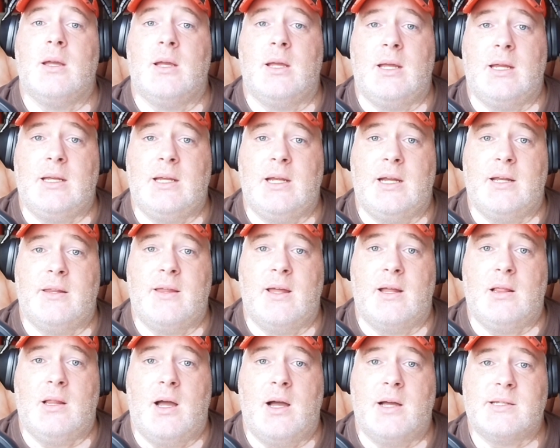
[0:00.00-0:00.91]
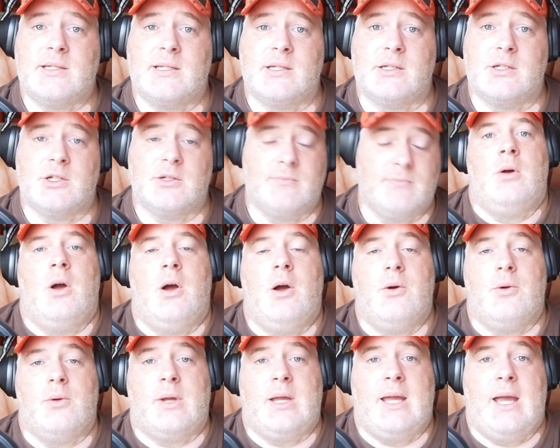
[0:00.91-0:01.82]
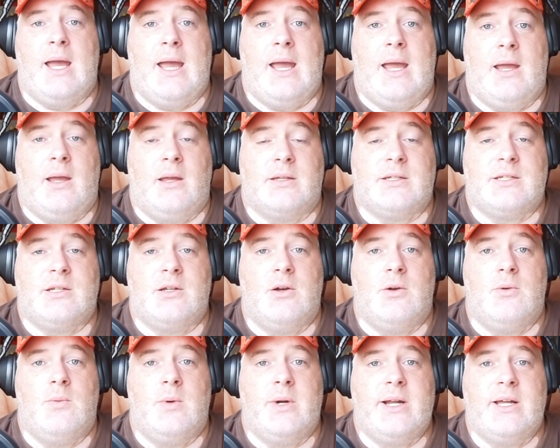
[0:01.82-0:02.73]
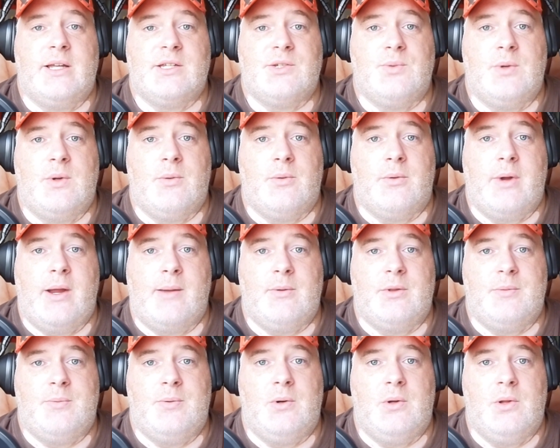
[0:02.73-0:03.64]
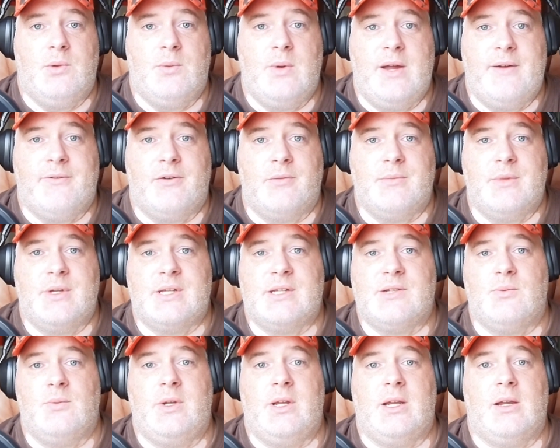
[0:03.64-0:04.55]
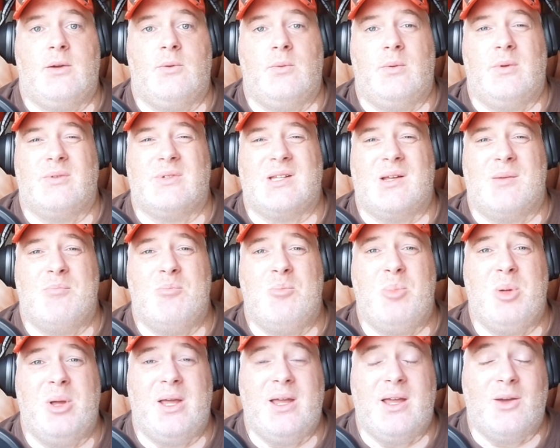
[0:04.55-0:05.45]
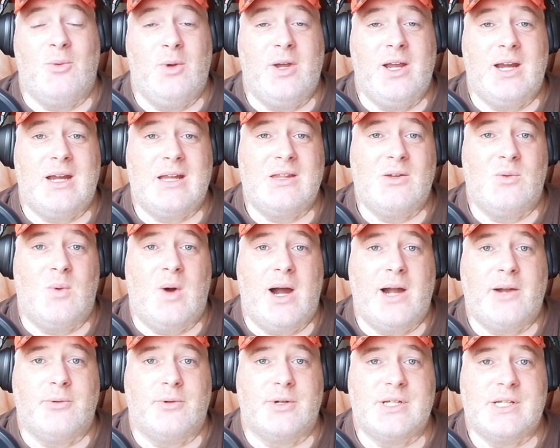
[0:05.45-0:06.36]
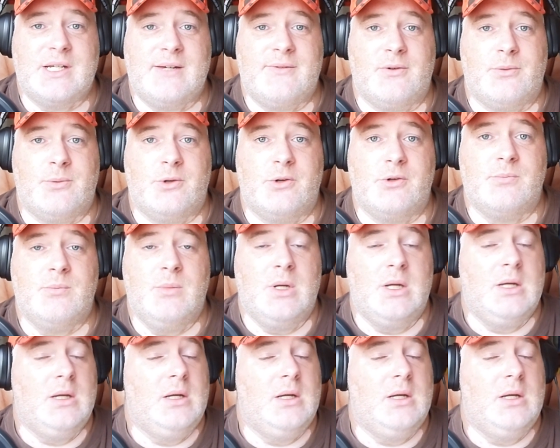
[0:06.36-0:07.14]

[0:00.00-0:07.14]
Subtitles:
He needed that lozenge. Okay, so what else we were able to pull away from this week? It was a big week in the wide receiver room.